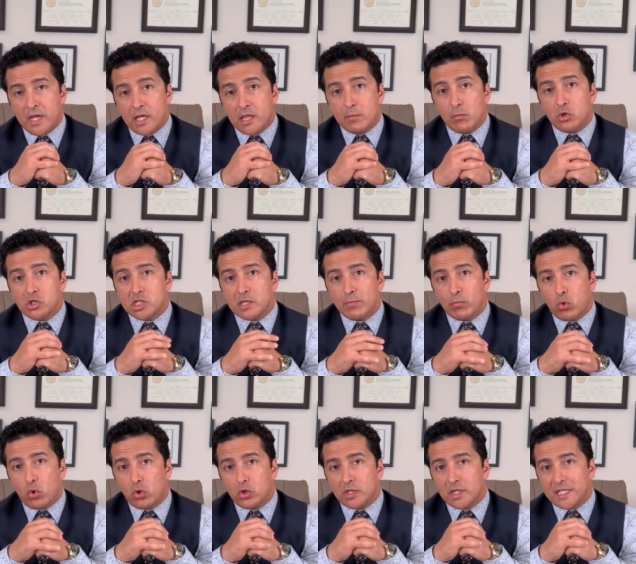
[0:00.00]
And the most
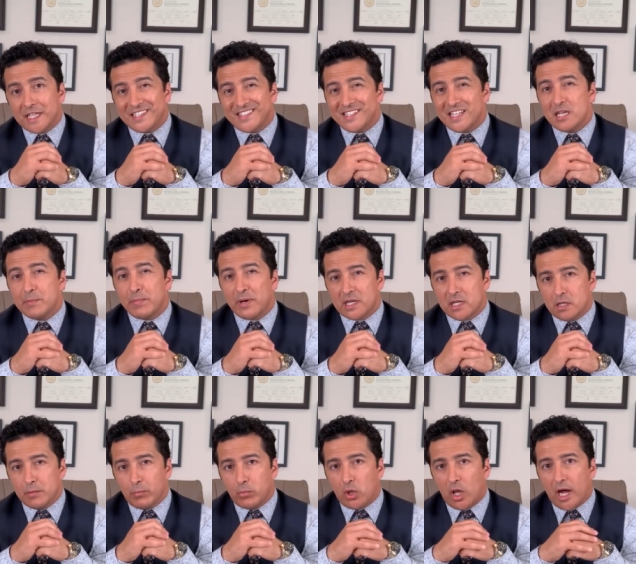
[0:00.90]
importantly, it's HIPAA
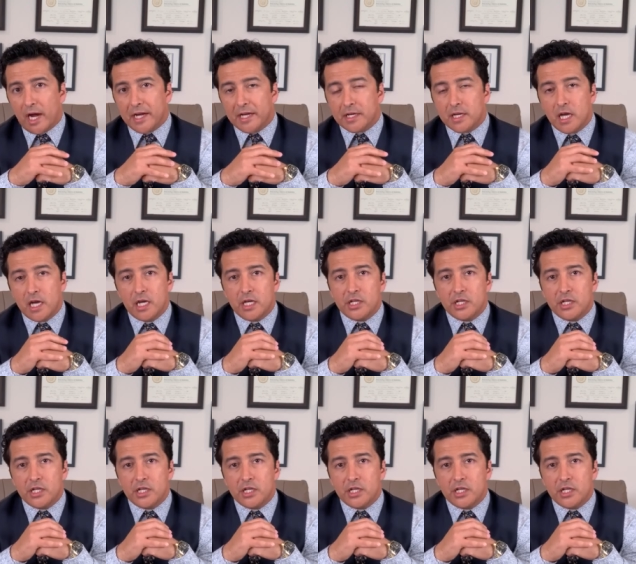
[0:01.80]
compliant.